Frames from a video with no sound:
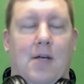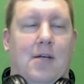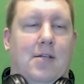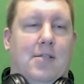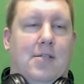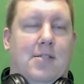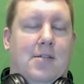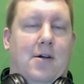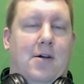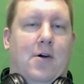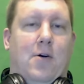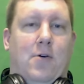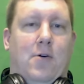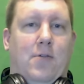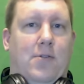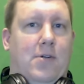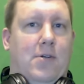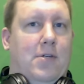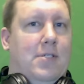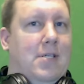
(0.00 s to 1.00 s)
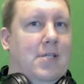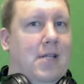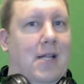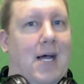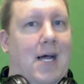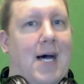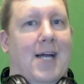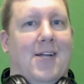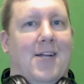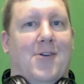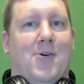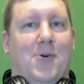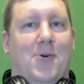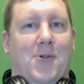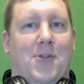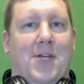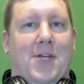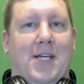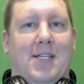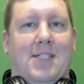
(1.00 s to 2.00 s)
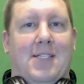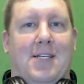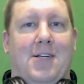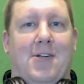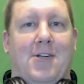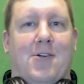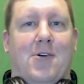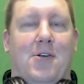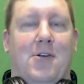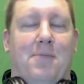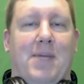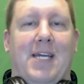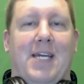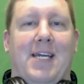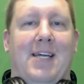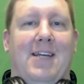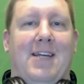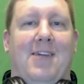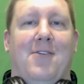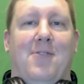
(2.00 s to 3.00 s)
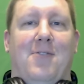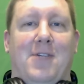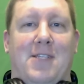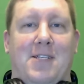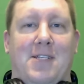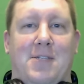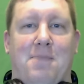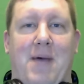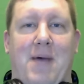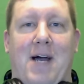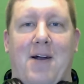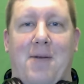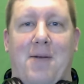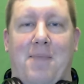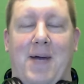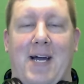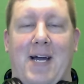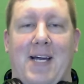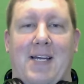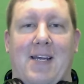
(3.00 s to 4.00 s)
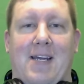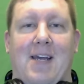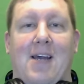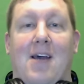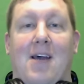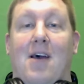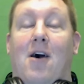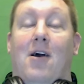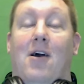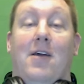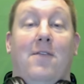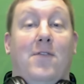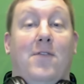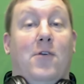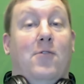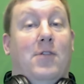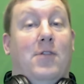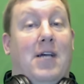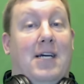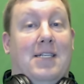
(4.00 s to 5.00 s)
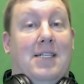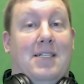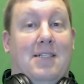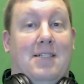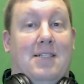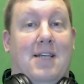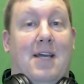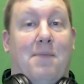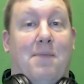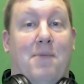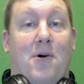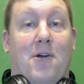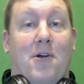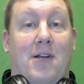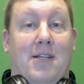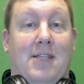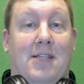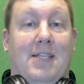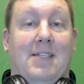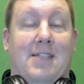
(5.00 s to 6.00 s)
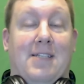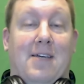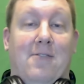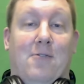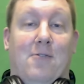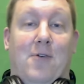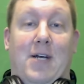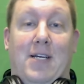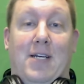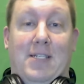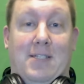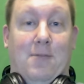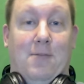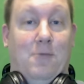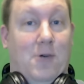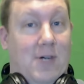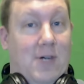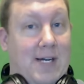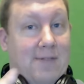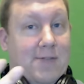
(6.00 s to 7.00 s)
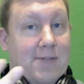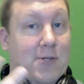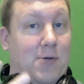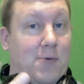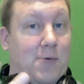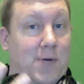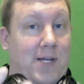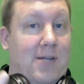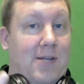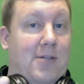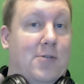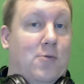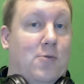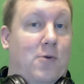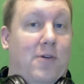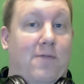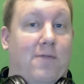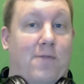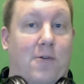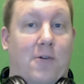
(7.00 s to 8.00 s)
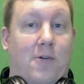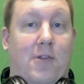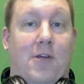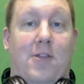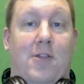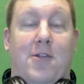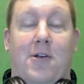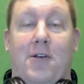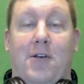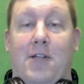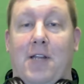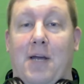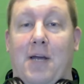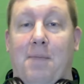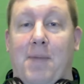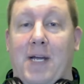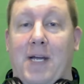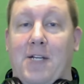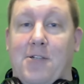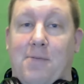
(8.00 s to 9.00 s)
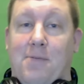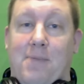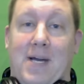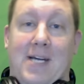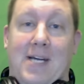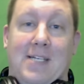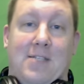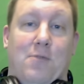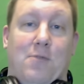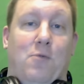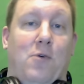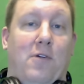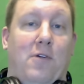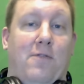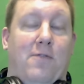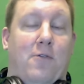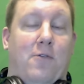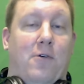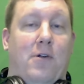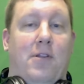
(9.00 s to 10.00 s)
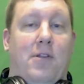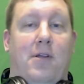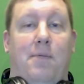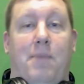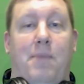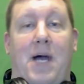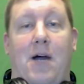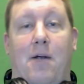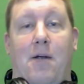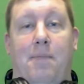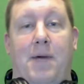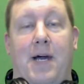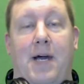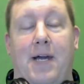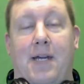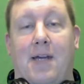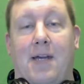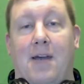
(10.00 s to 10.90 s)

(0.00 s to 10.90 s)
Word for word: So there's a lot of cool things that you're going to be getting with this power pack. If you would like to take part in these giveaways, and we'll have two winners, one for the 30-day patron pass and one for the power pack.